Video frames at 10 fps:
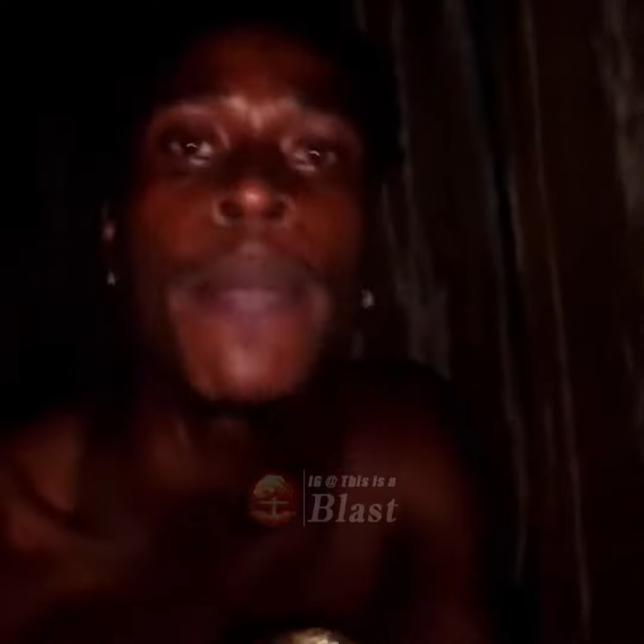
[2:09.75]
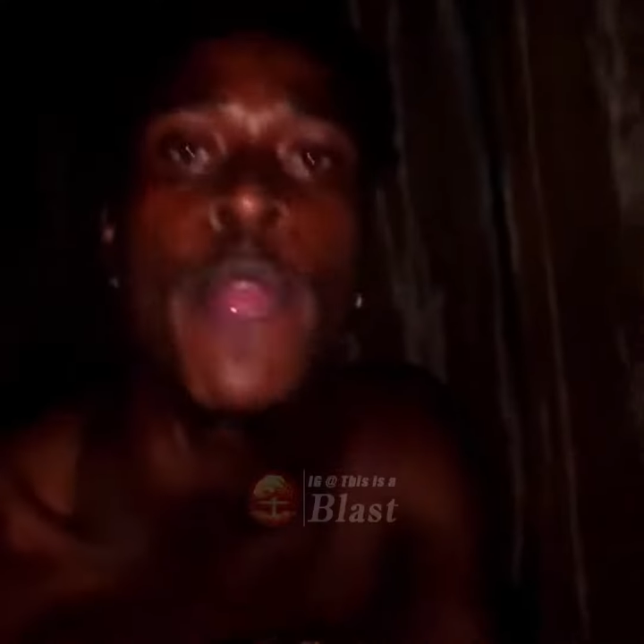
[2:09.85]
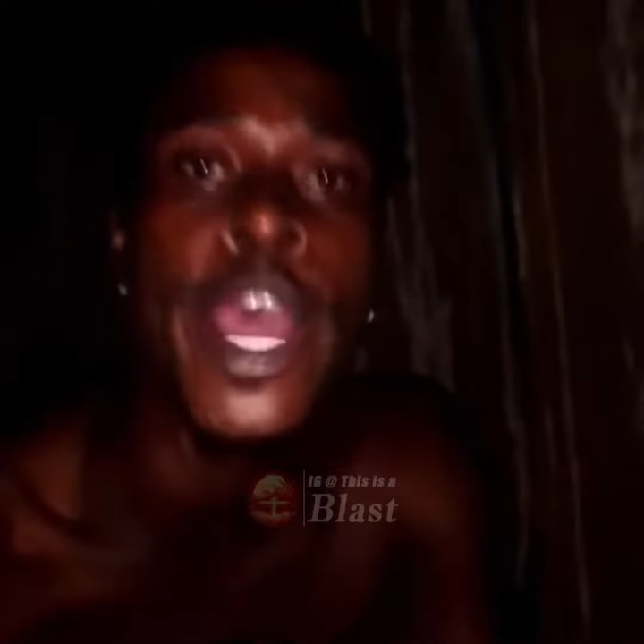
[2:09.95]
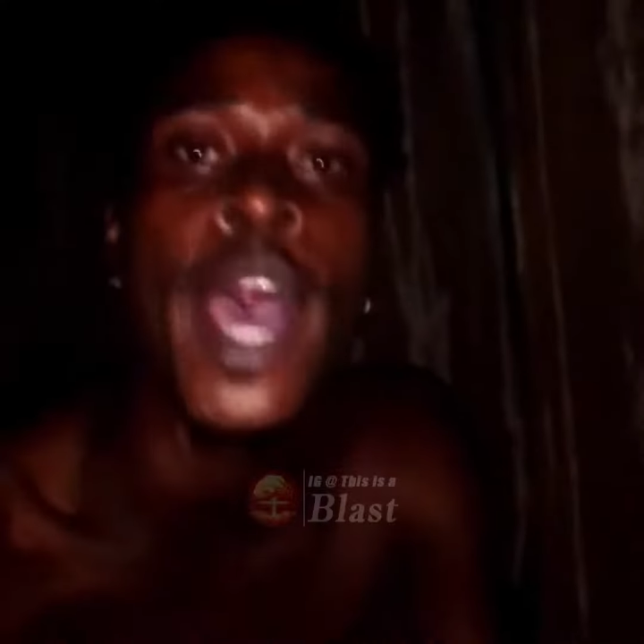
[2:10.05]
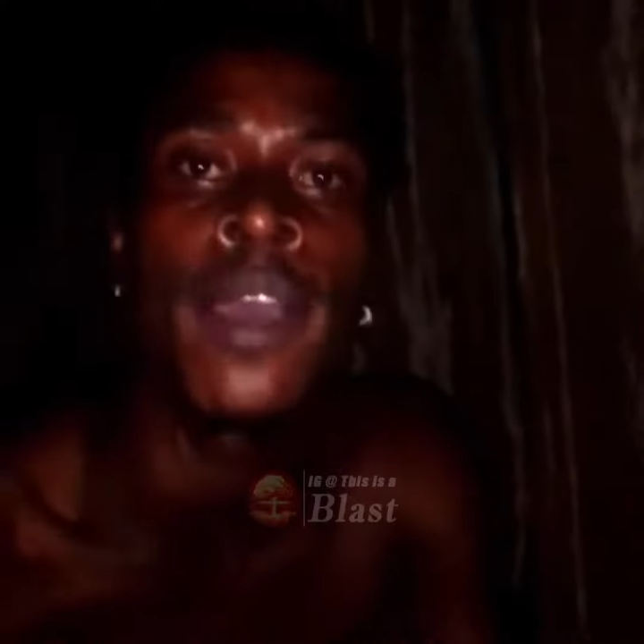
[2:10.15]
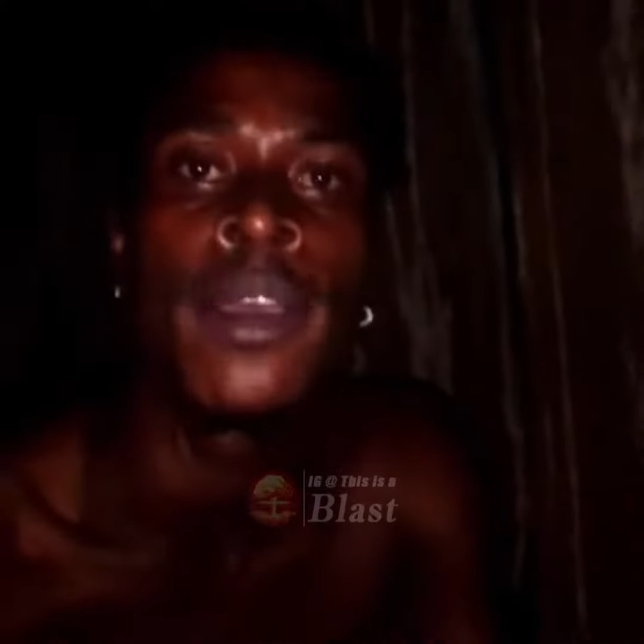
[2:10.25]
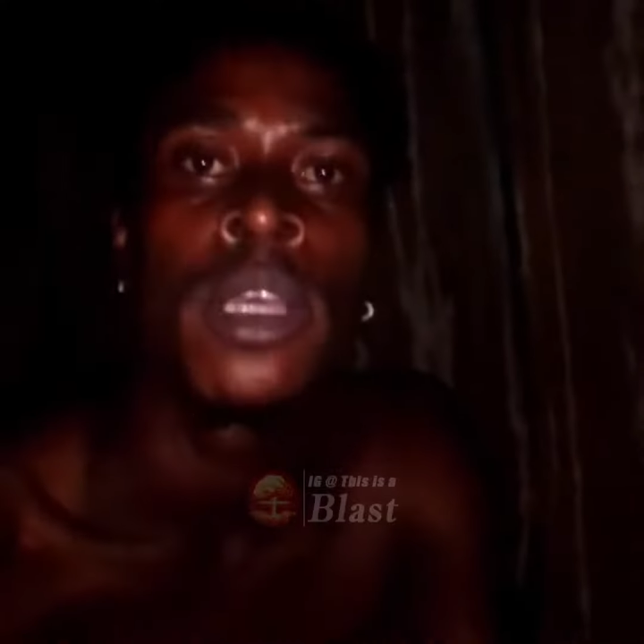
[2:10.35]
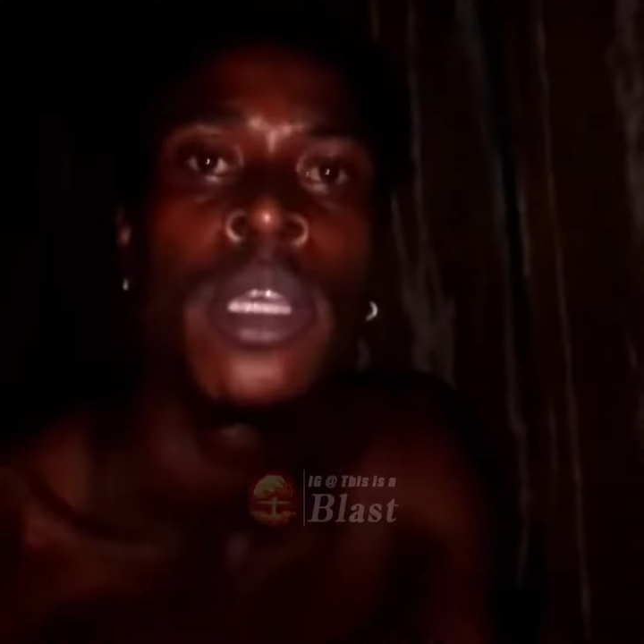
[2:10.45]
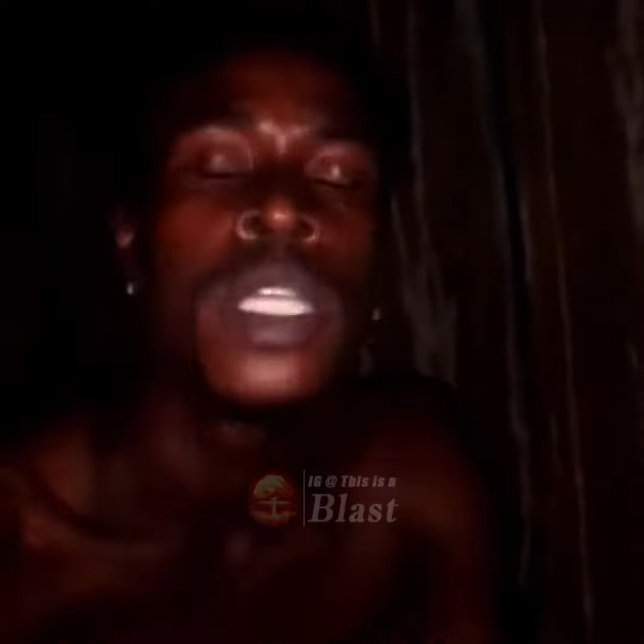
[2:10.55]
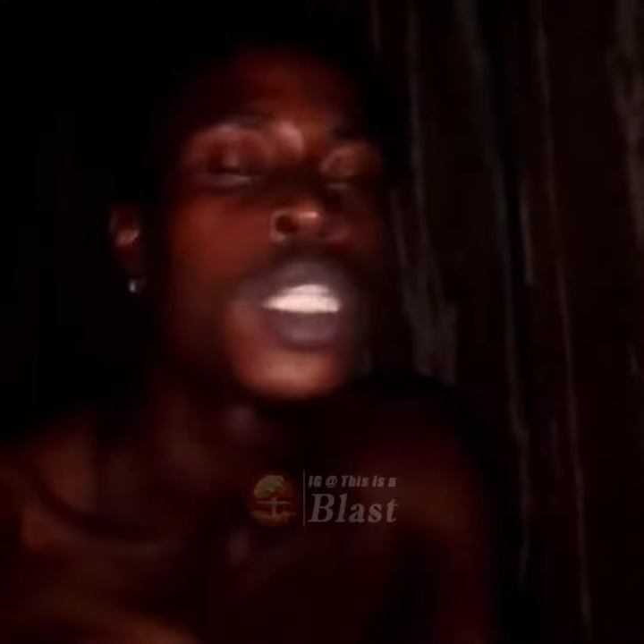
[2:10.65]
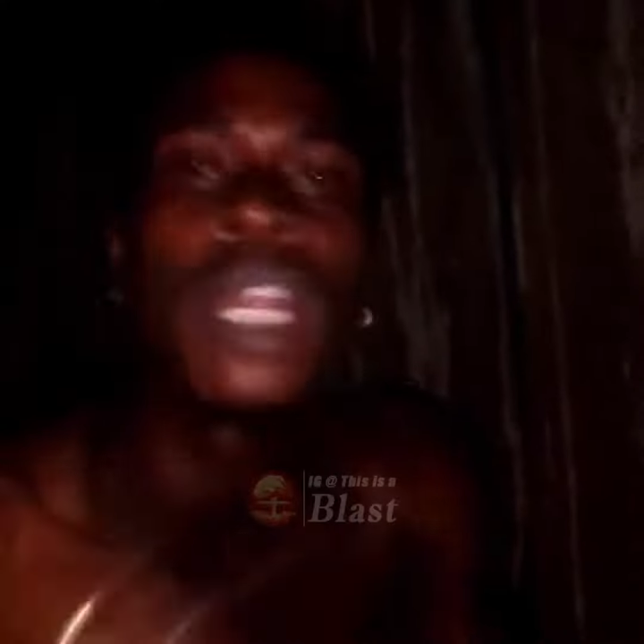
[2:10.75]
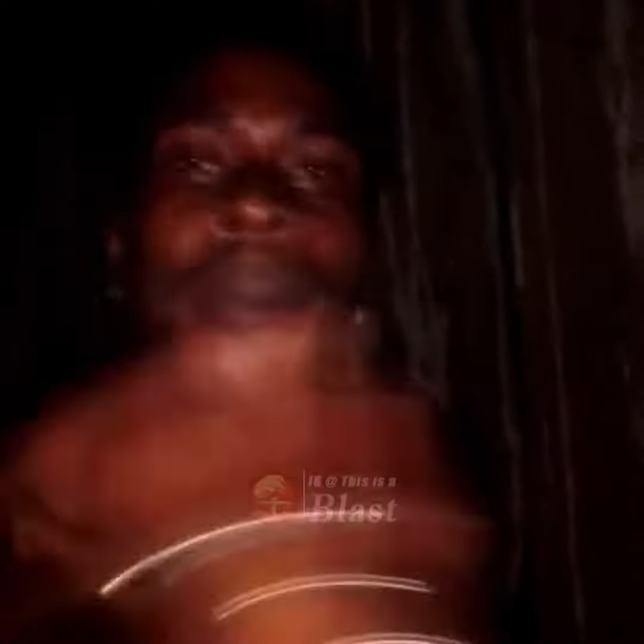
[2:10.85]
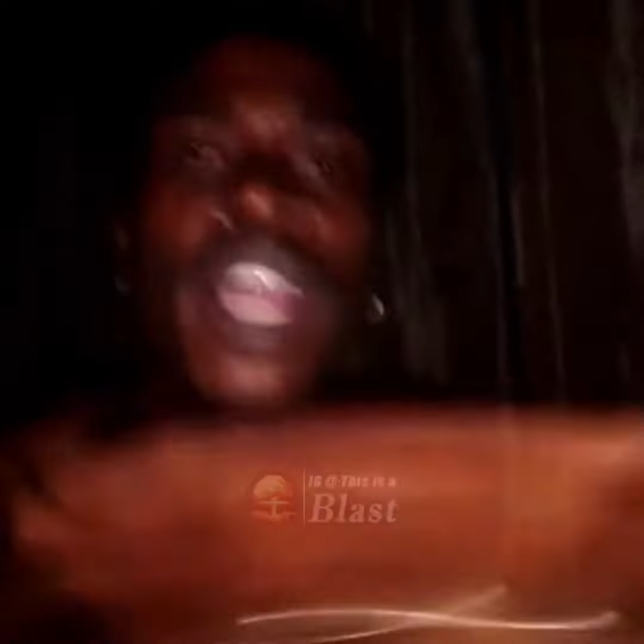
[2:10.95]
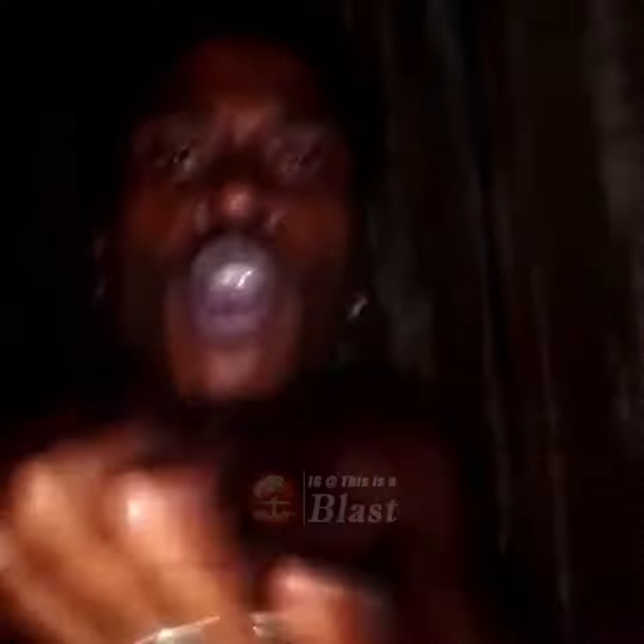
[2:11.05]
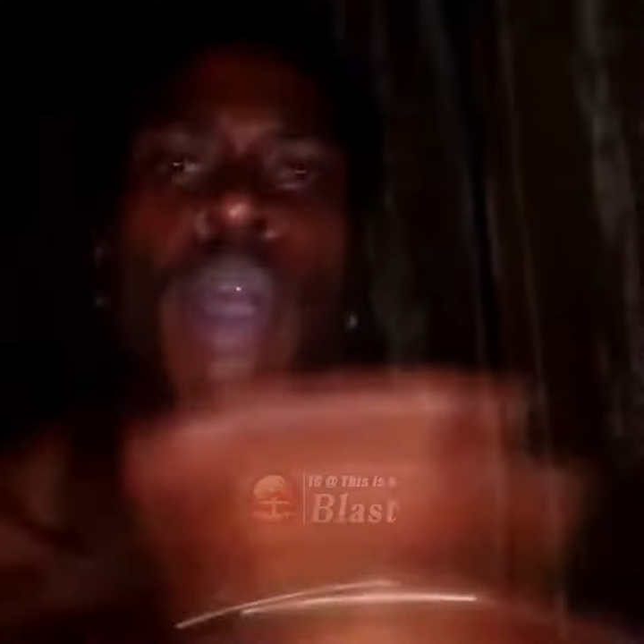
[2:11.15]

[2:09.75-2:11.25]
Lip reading: brother. So nobody